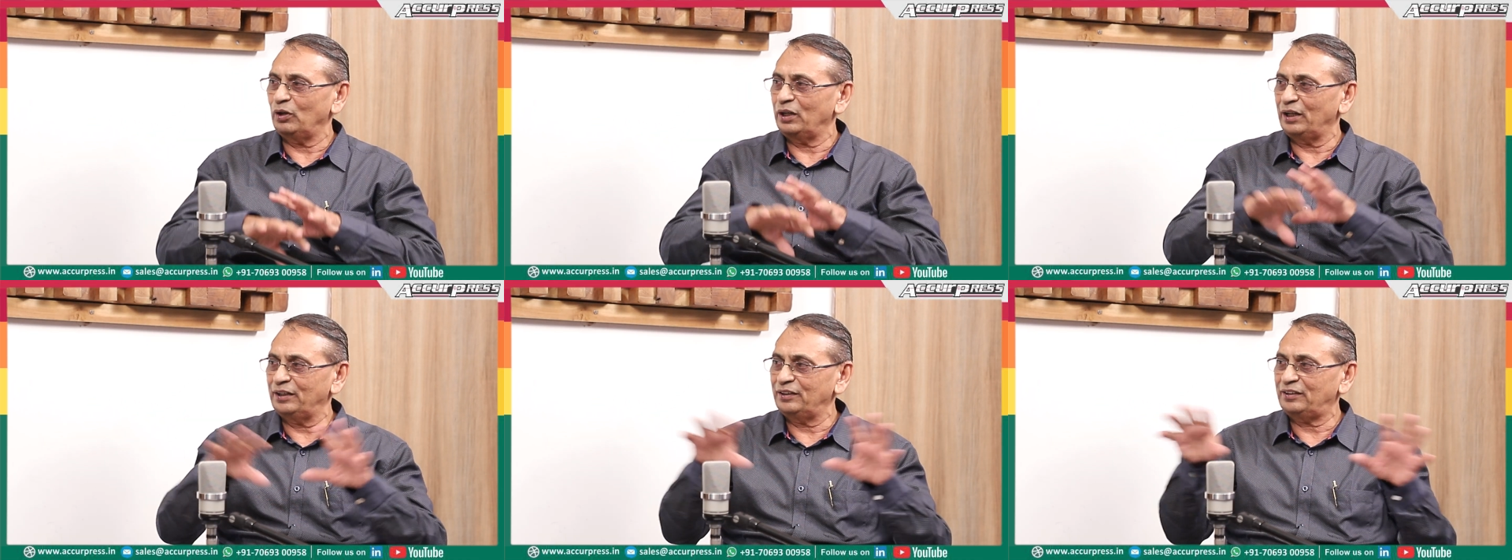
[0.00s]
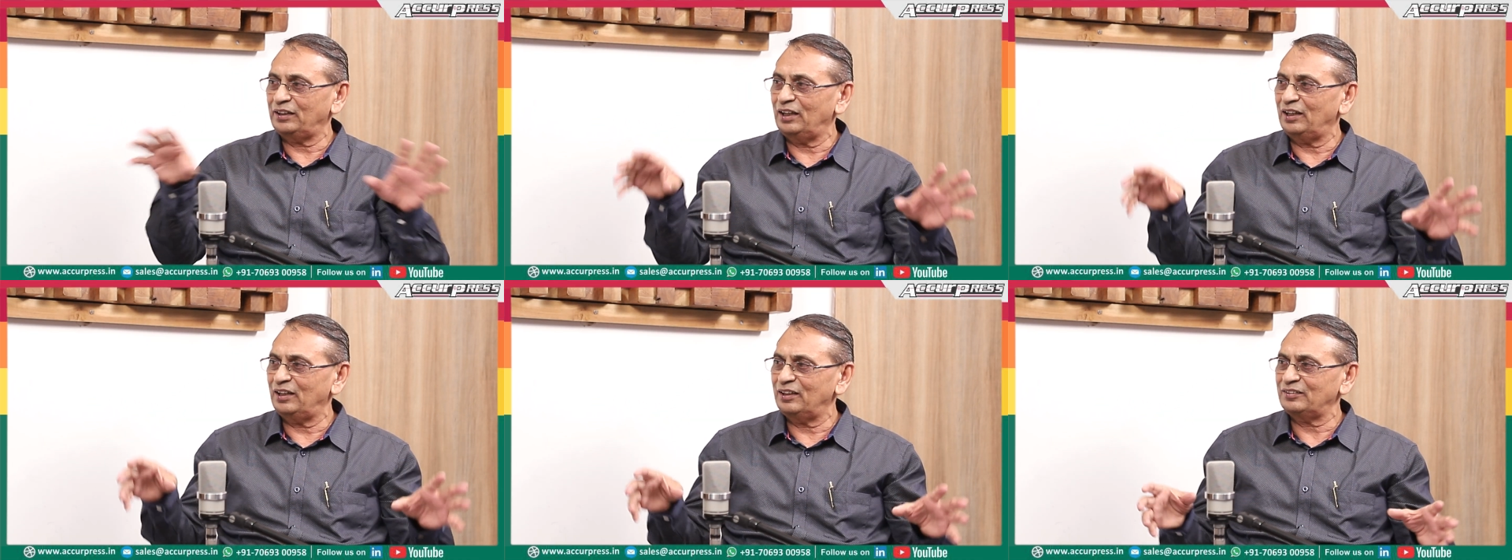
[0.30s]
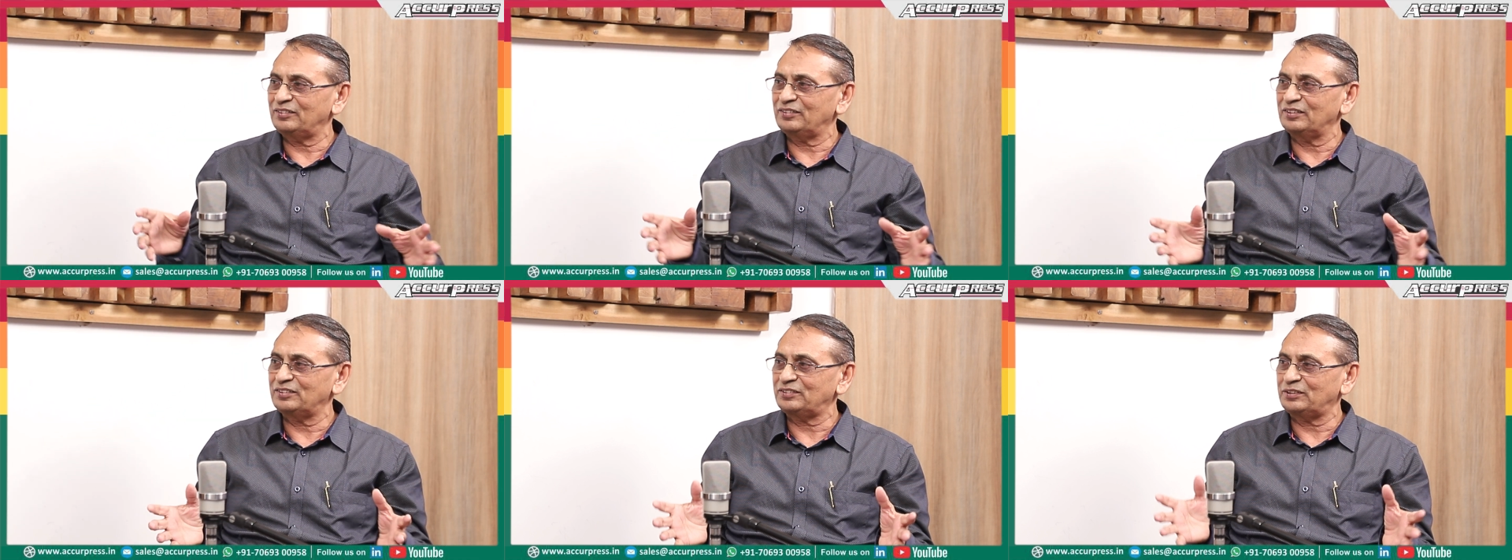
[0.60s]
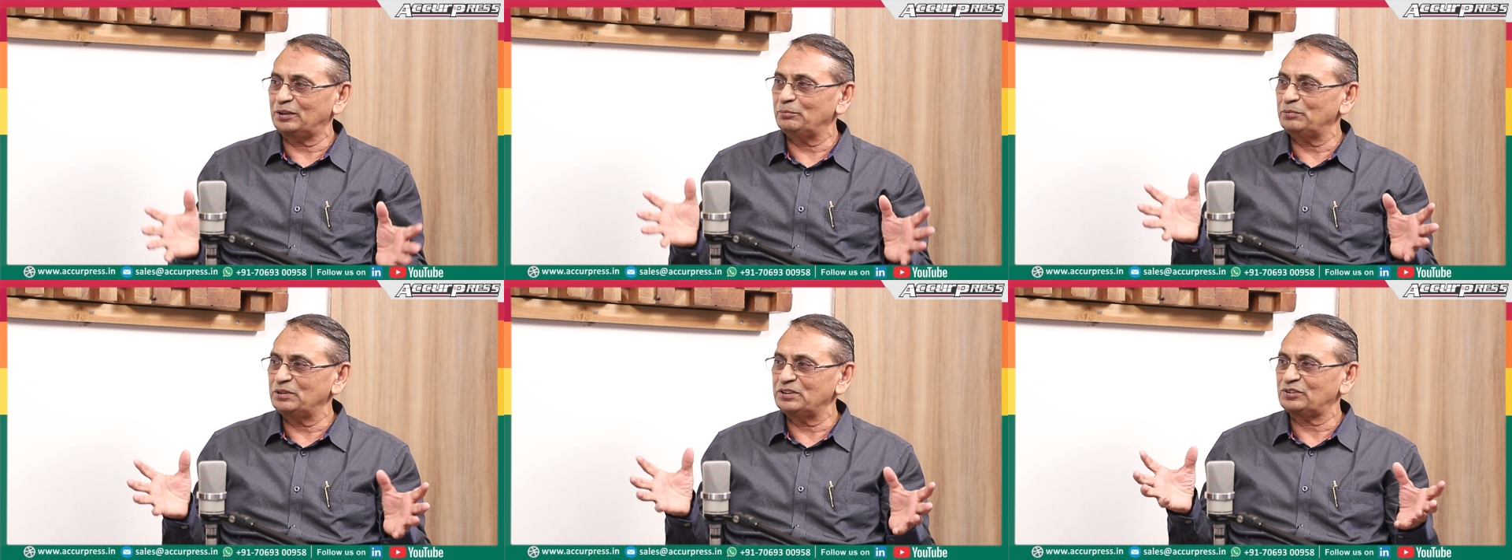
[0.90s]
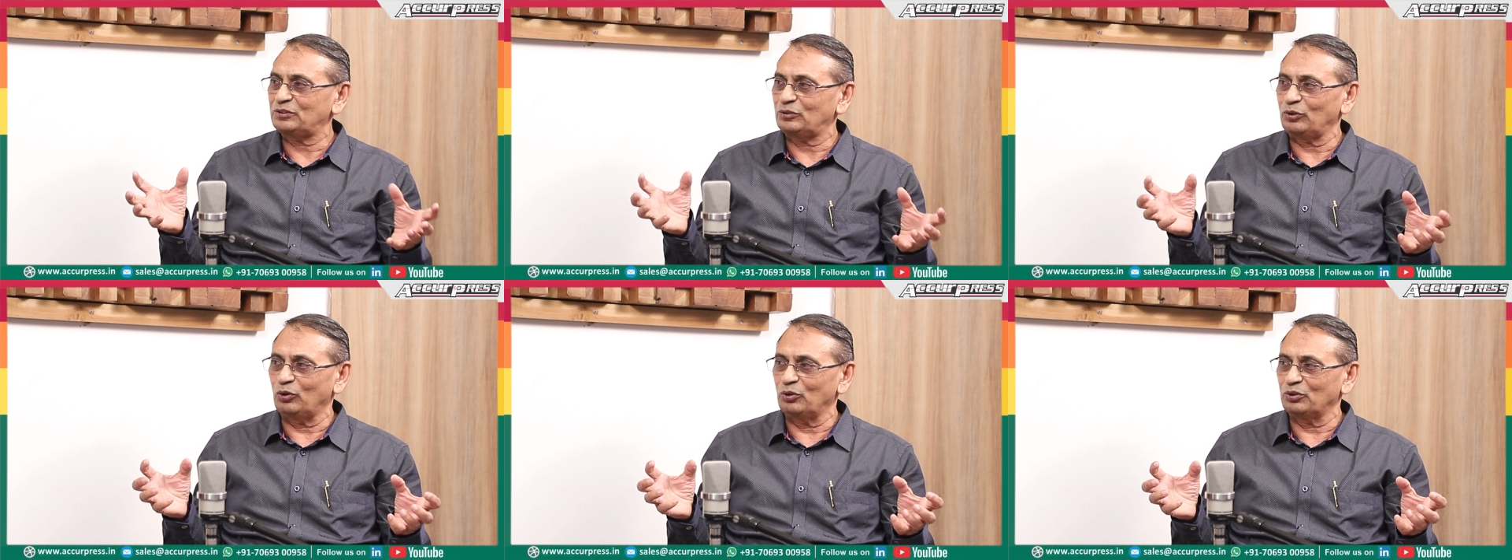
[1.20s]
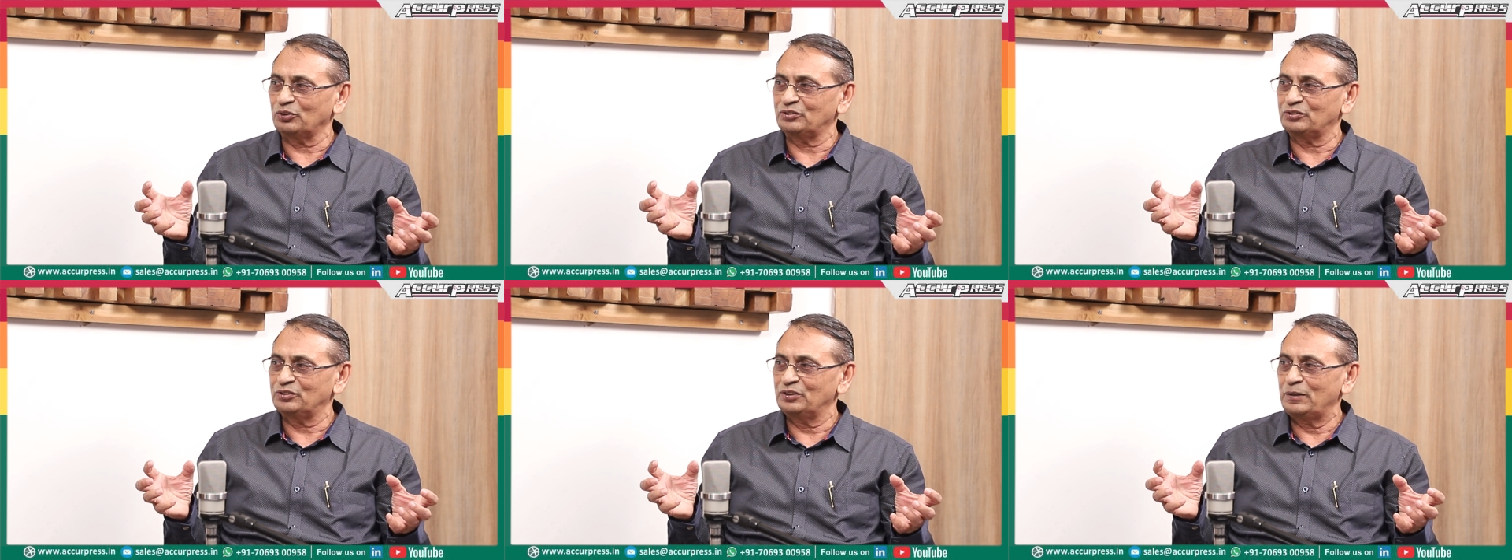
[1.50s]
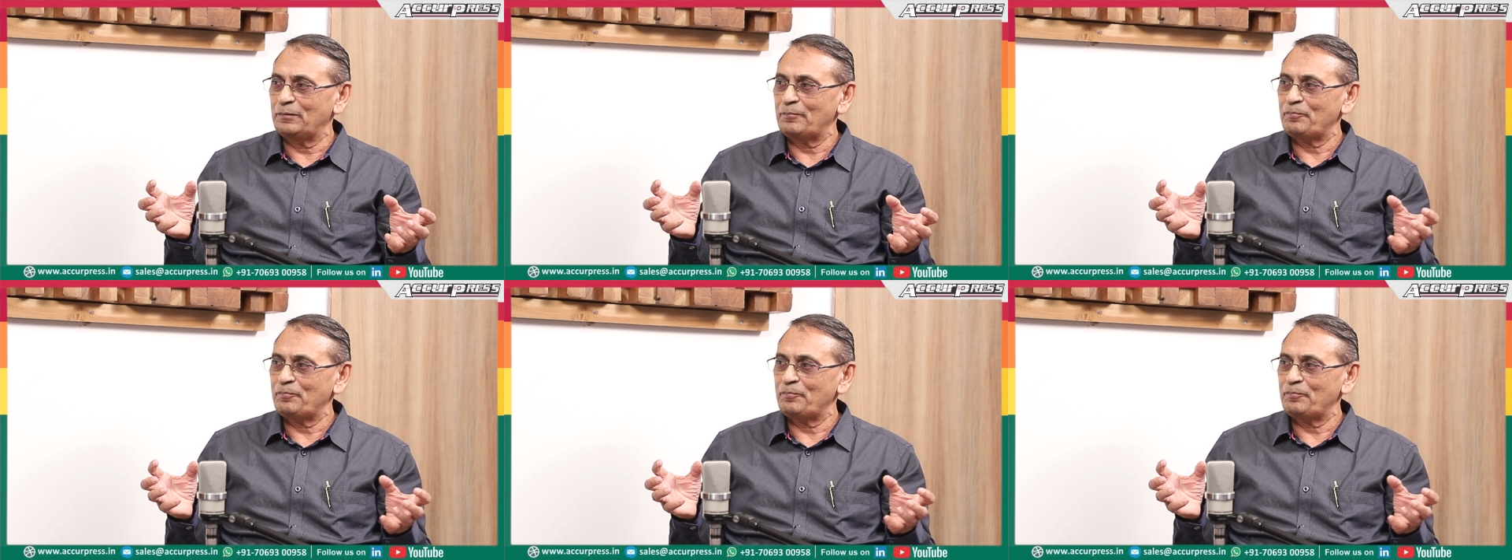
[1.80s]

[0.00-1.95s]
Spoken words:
entire system is closed.